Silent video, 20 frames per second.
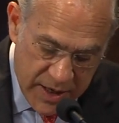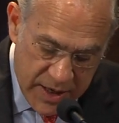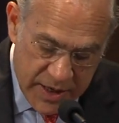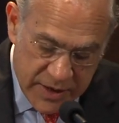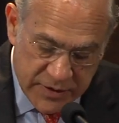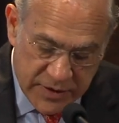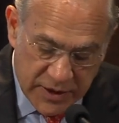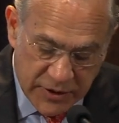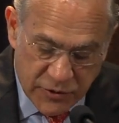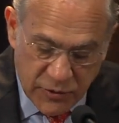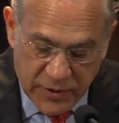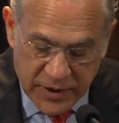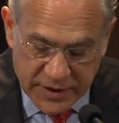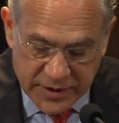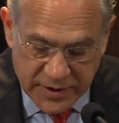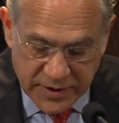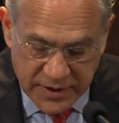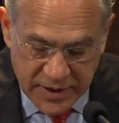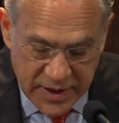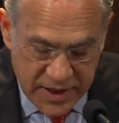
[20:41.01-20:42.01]
And they do
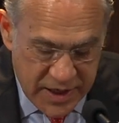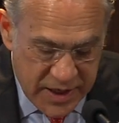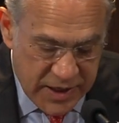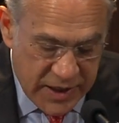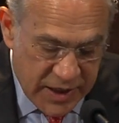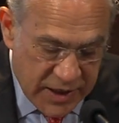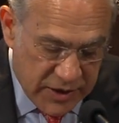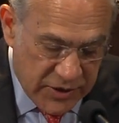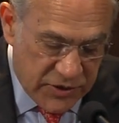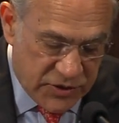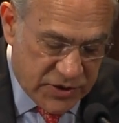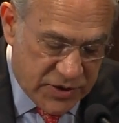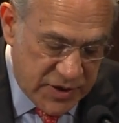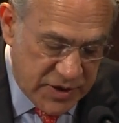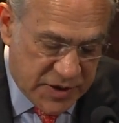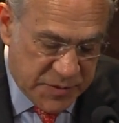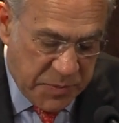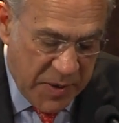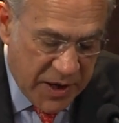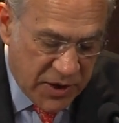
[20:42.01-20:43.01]
it in
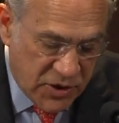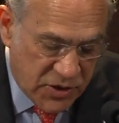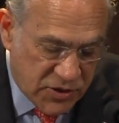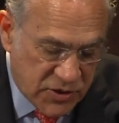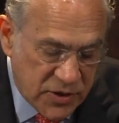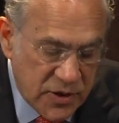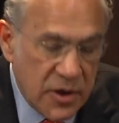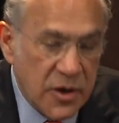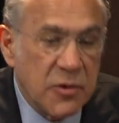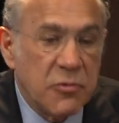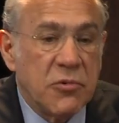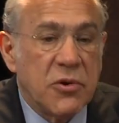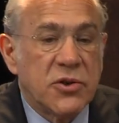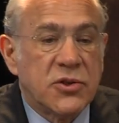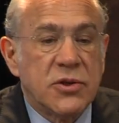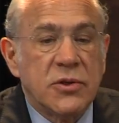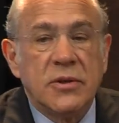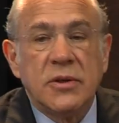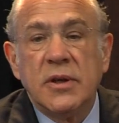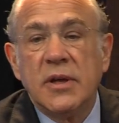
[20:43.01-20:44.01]
English, Spanish,
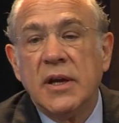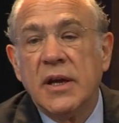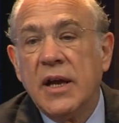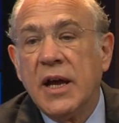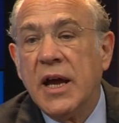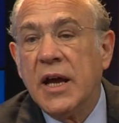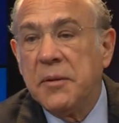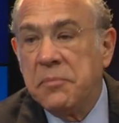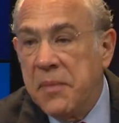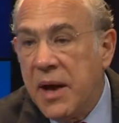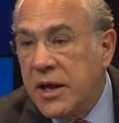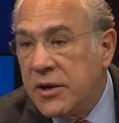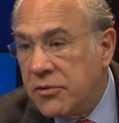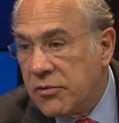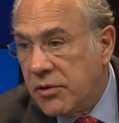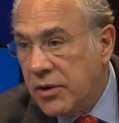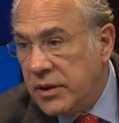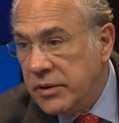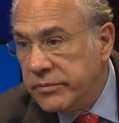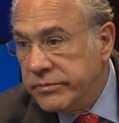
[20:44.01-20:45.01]
Russian, and
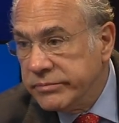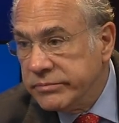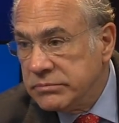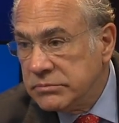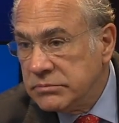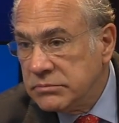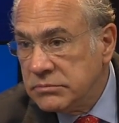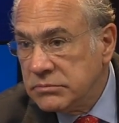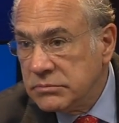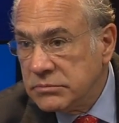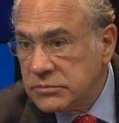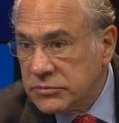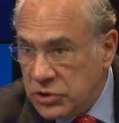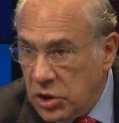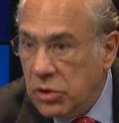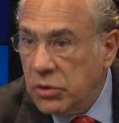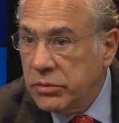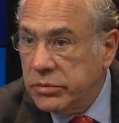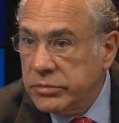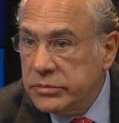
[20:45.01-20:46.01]
Mandarin.
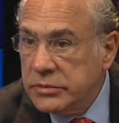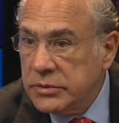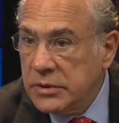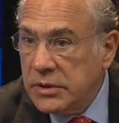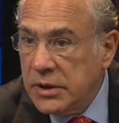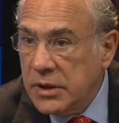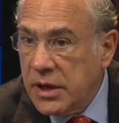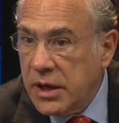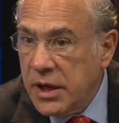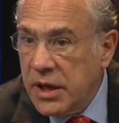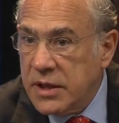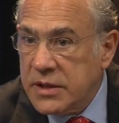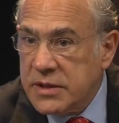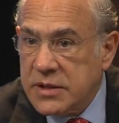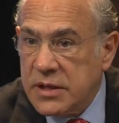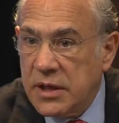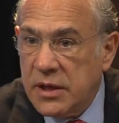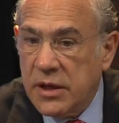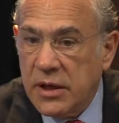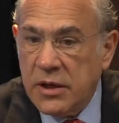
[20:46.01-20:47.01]
So
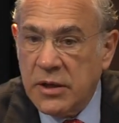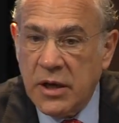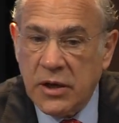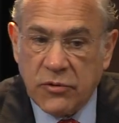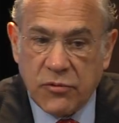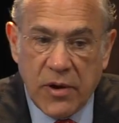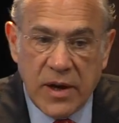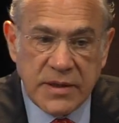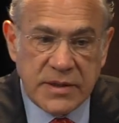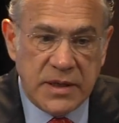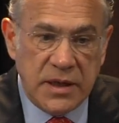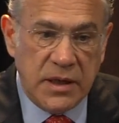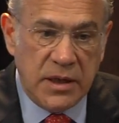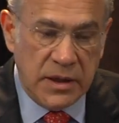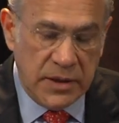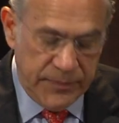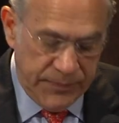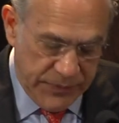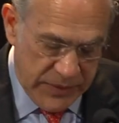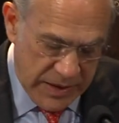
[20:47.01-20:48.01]
it's an
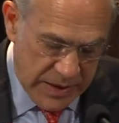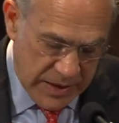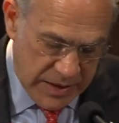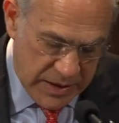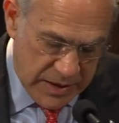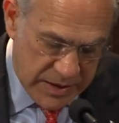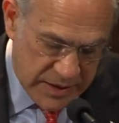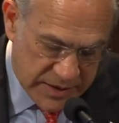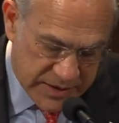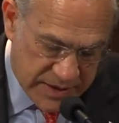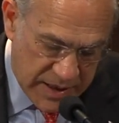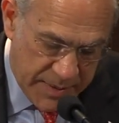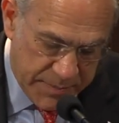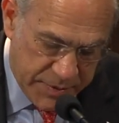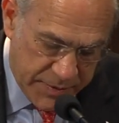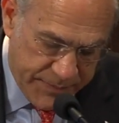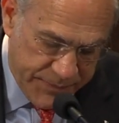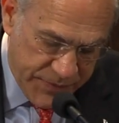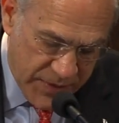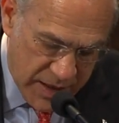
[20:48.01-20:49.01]
interesting
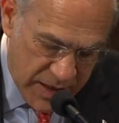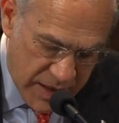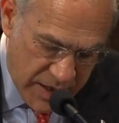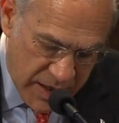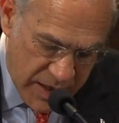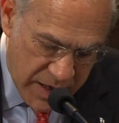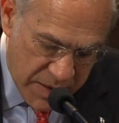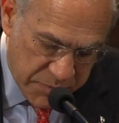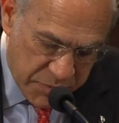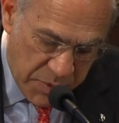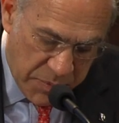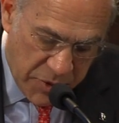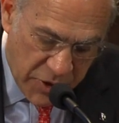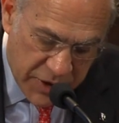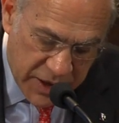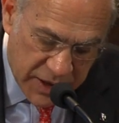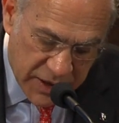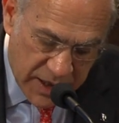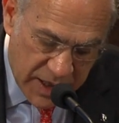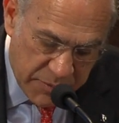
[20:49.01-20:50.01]
example.
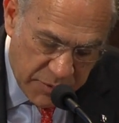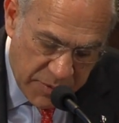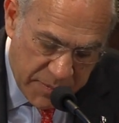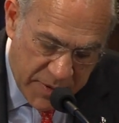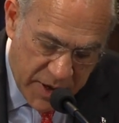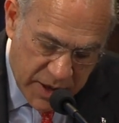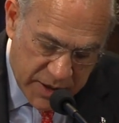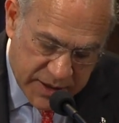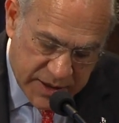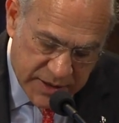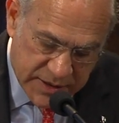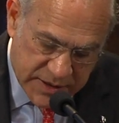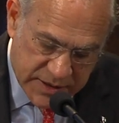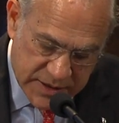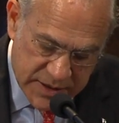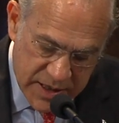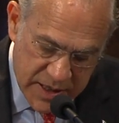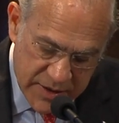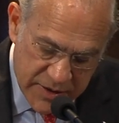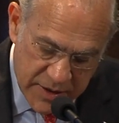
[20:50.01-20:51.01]
Promoting labor
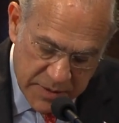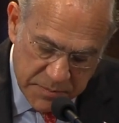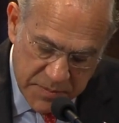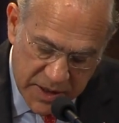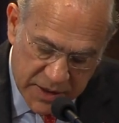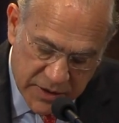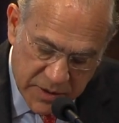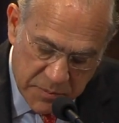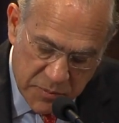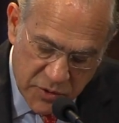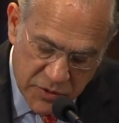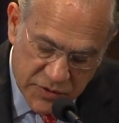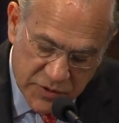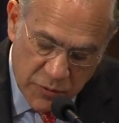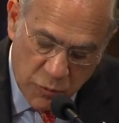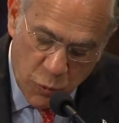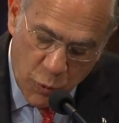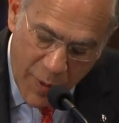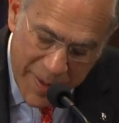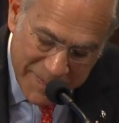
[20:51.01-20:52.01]
markets that make the most
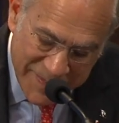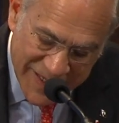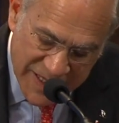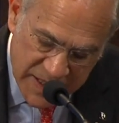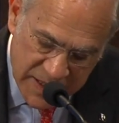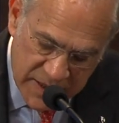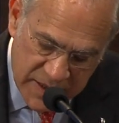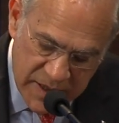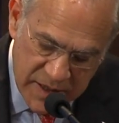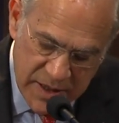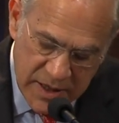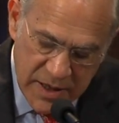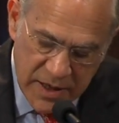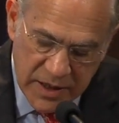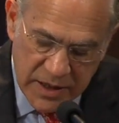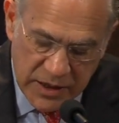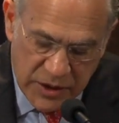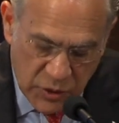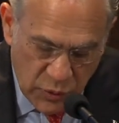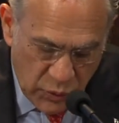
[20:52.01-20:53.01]
of women,
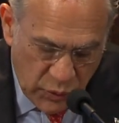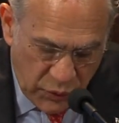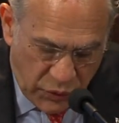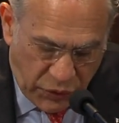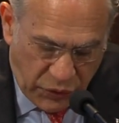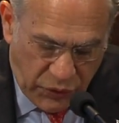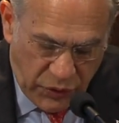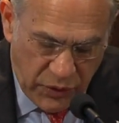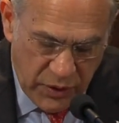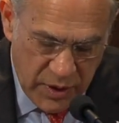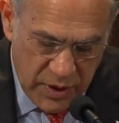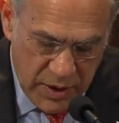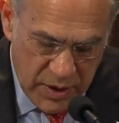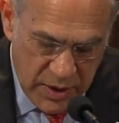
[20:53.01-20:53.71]
youth,